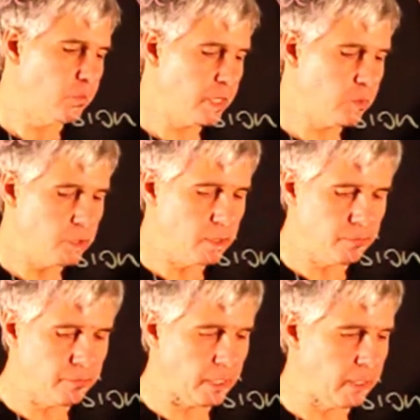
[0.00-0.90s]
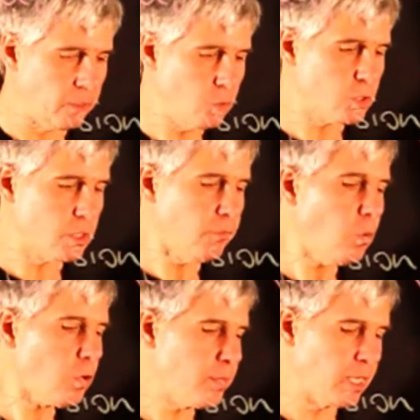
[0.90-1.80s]
we could have used the
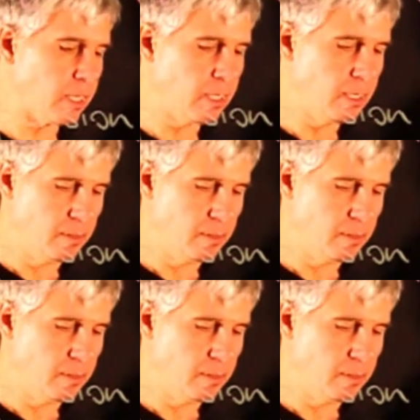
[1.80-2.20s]
formula,